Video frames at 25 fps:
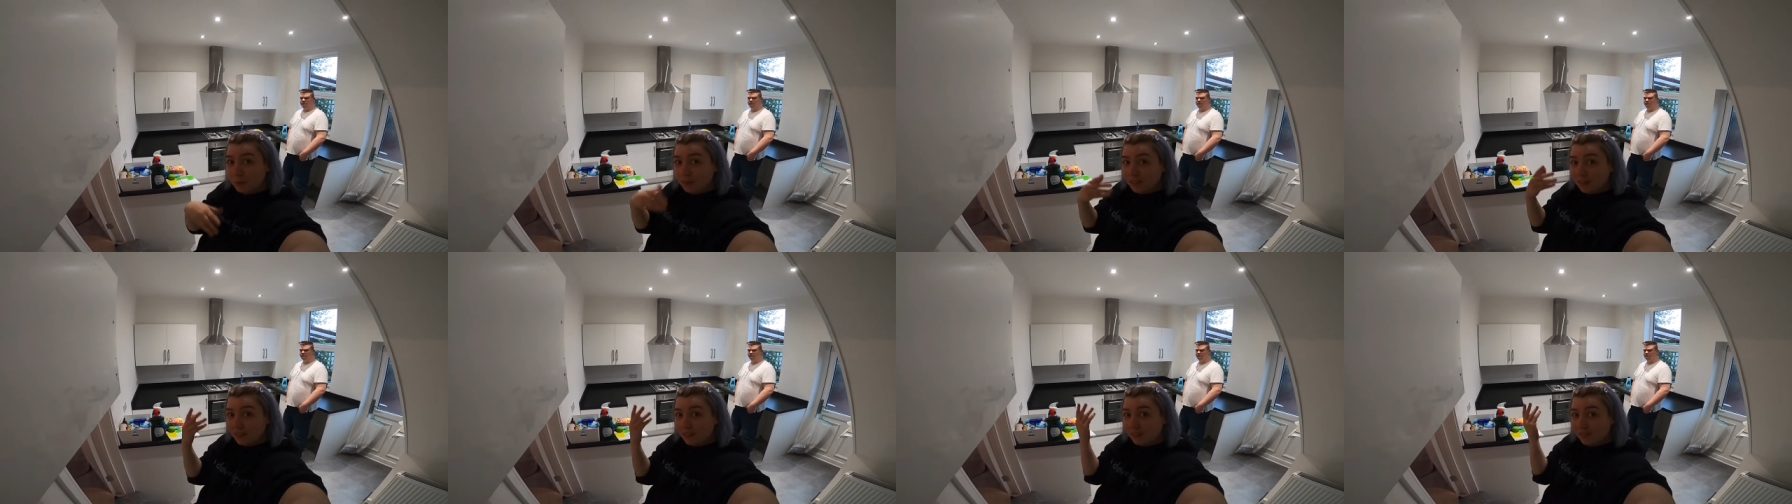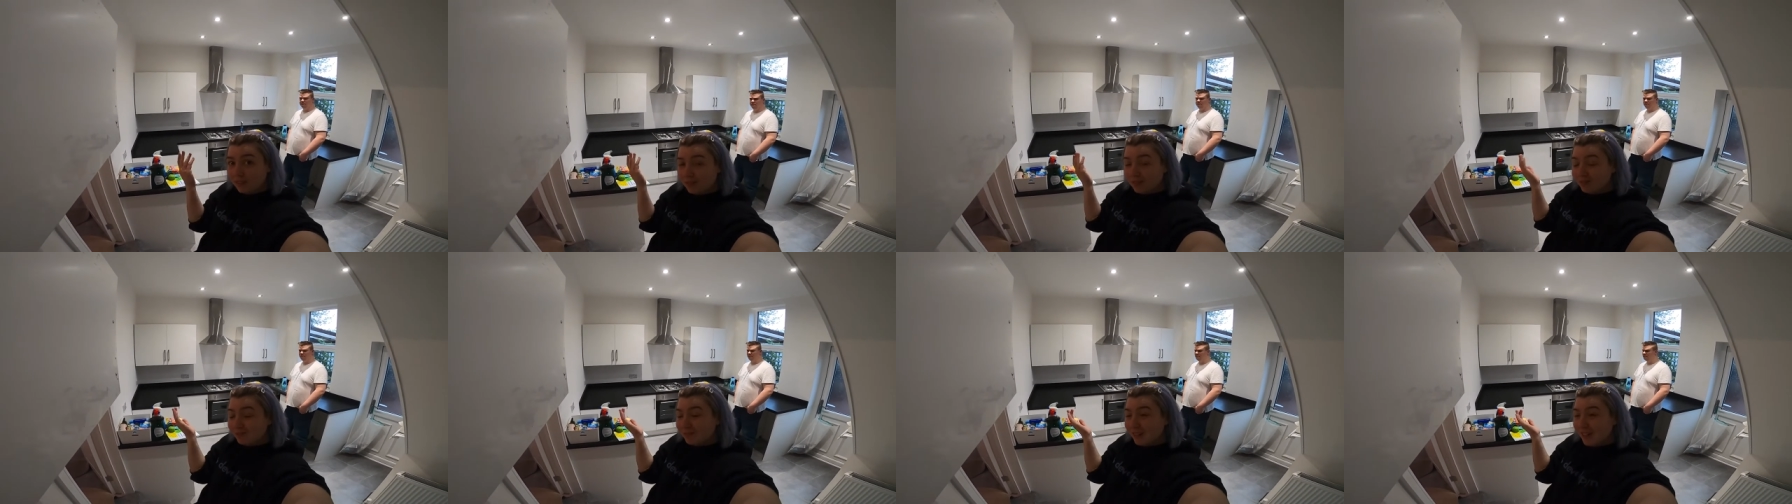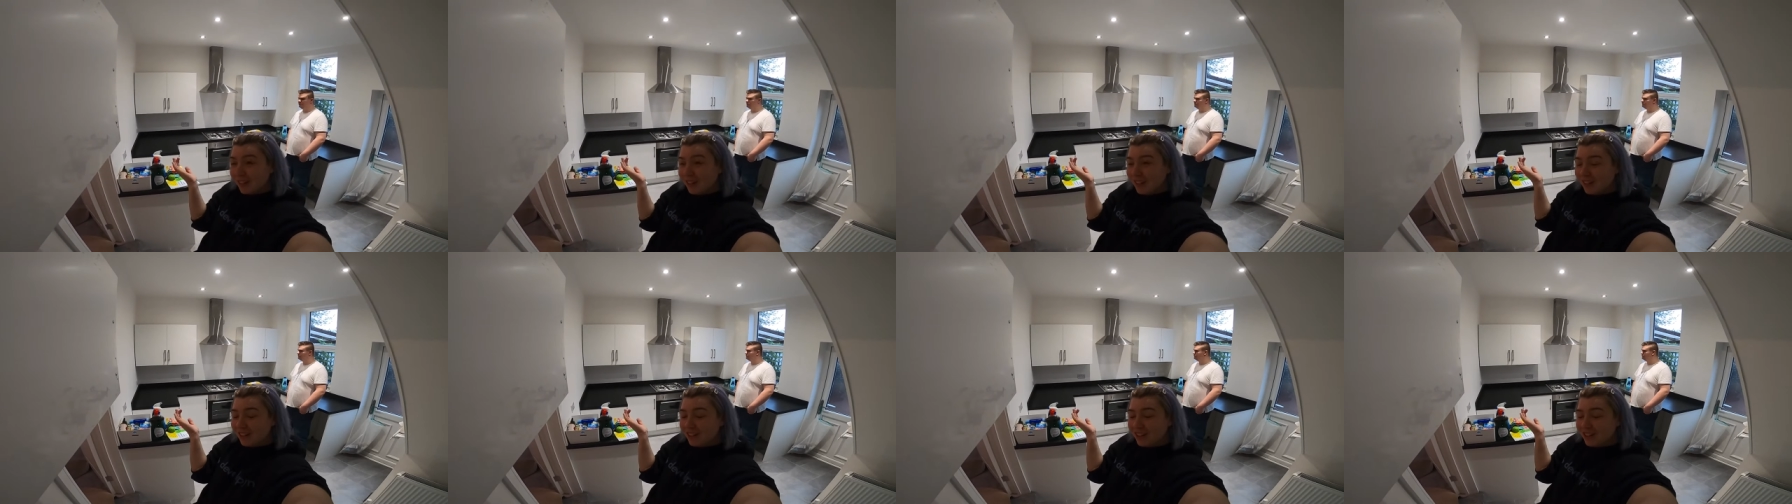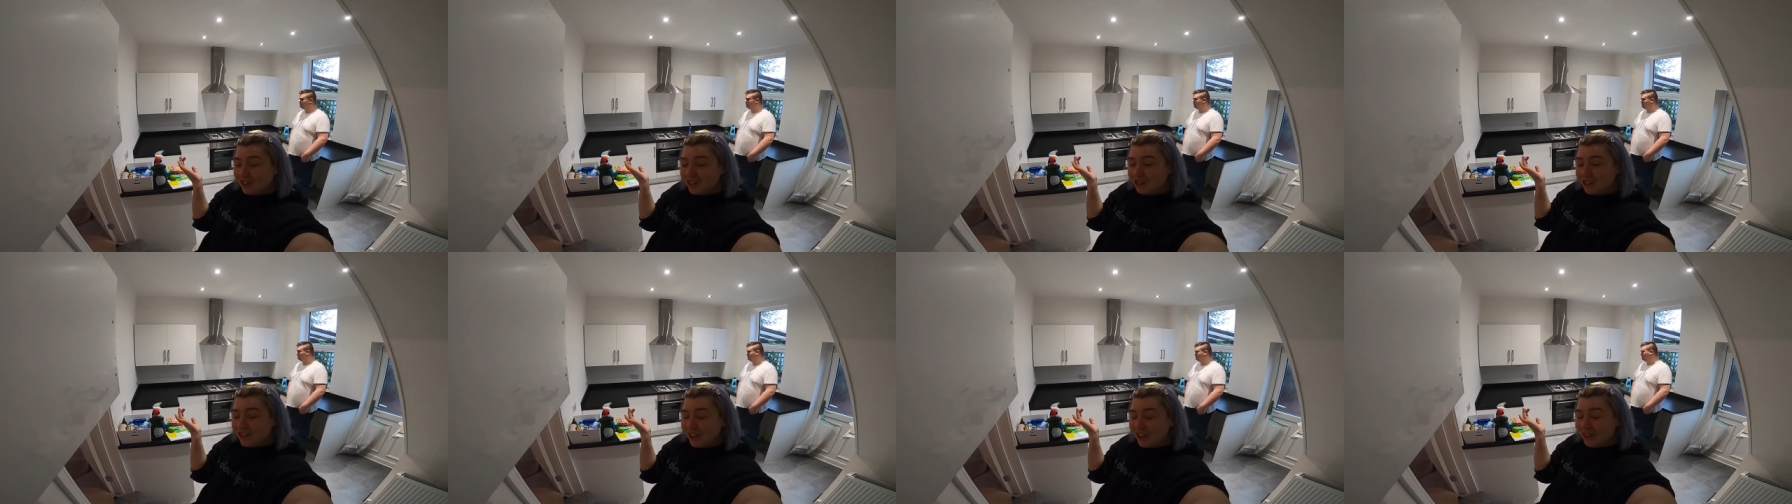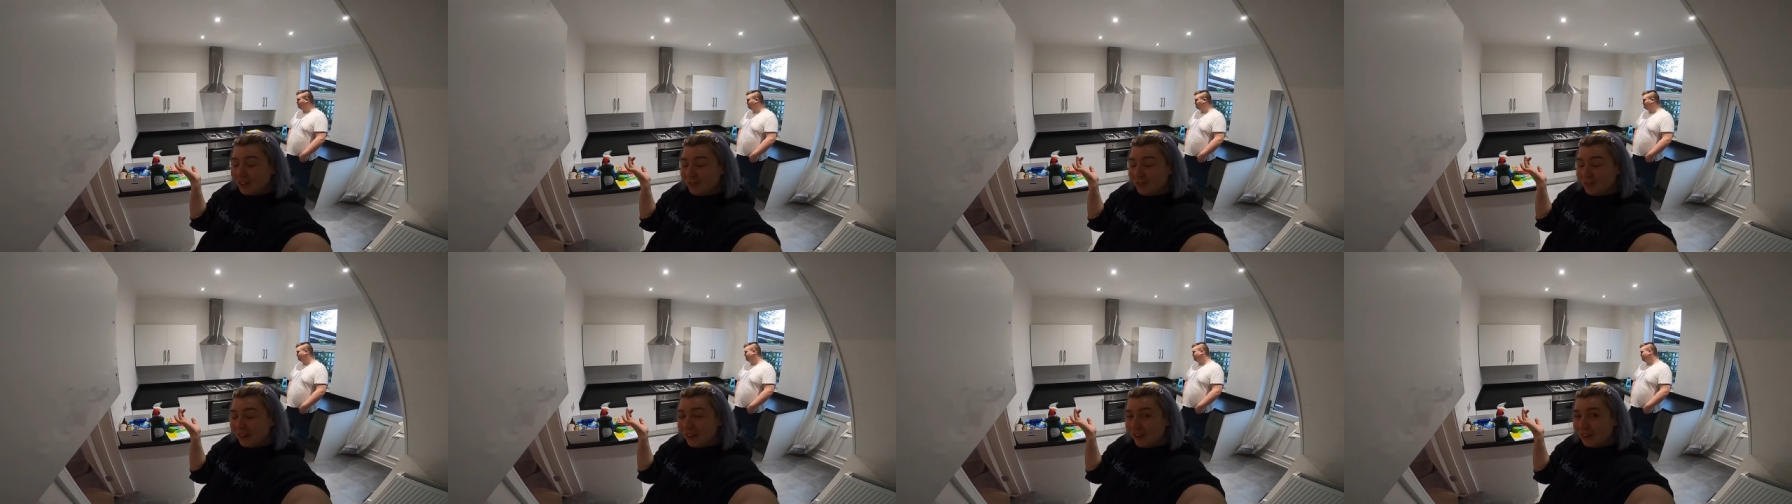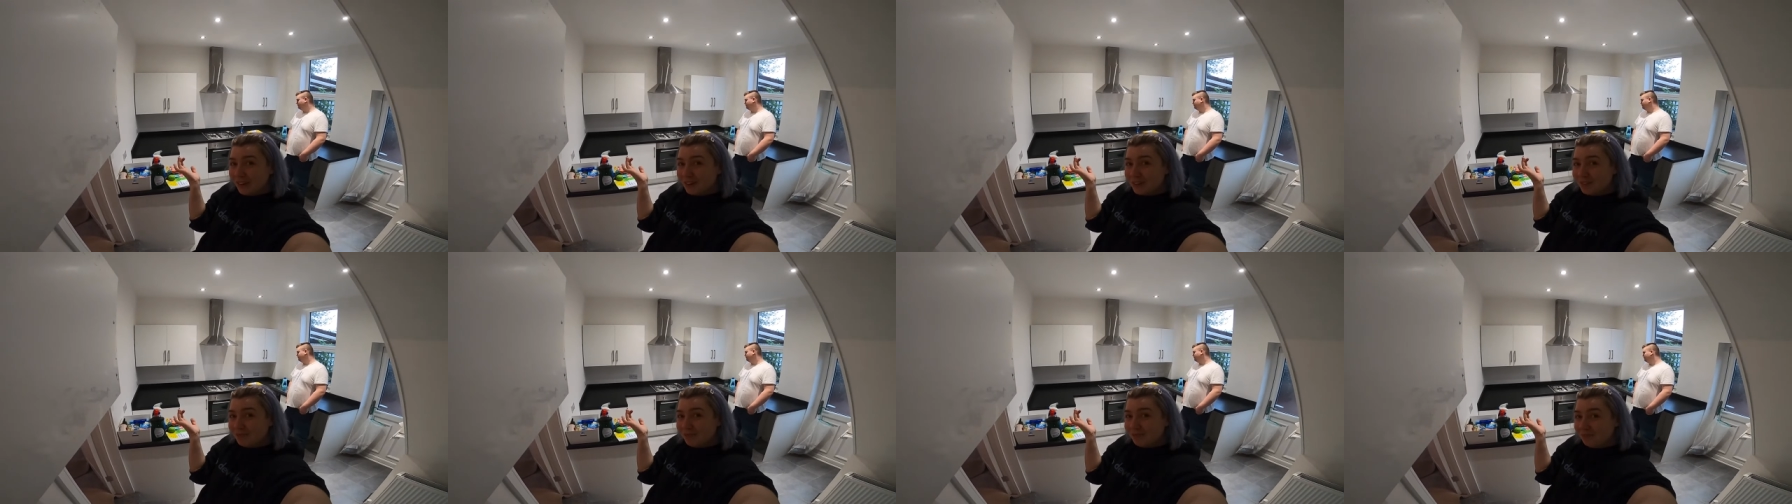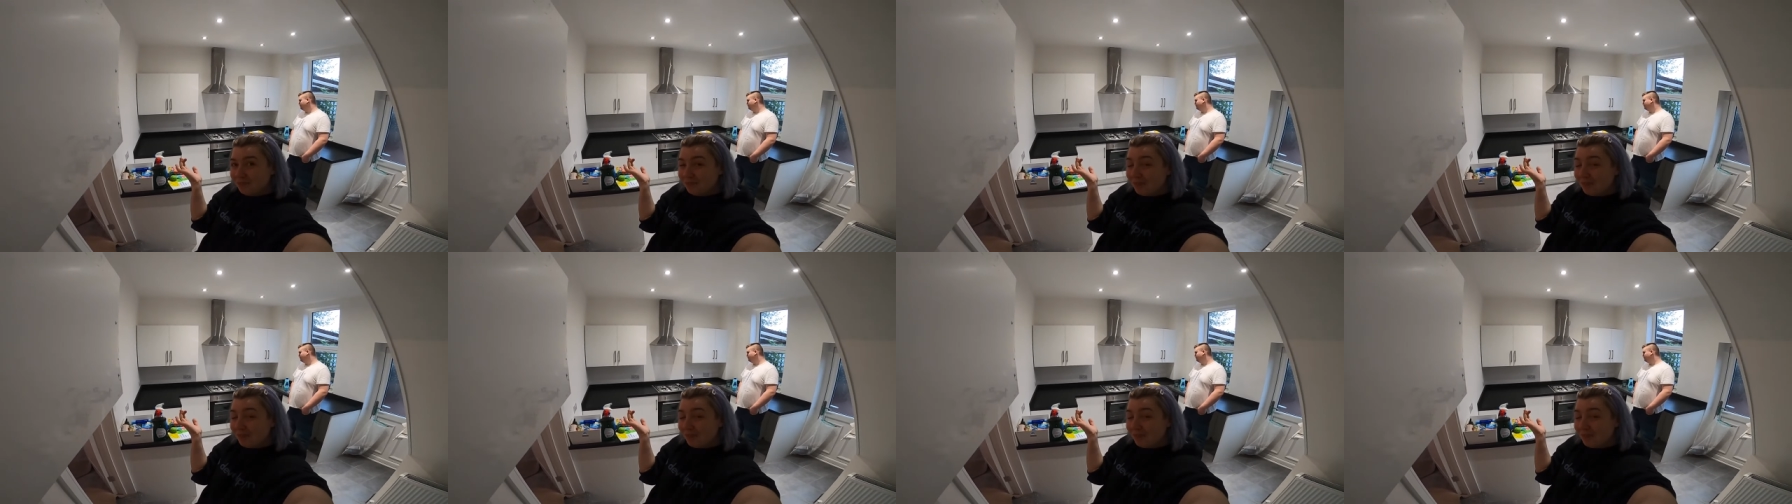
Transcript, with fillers: and we can enjoy a lovely little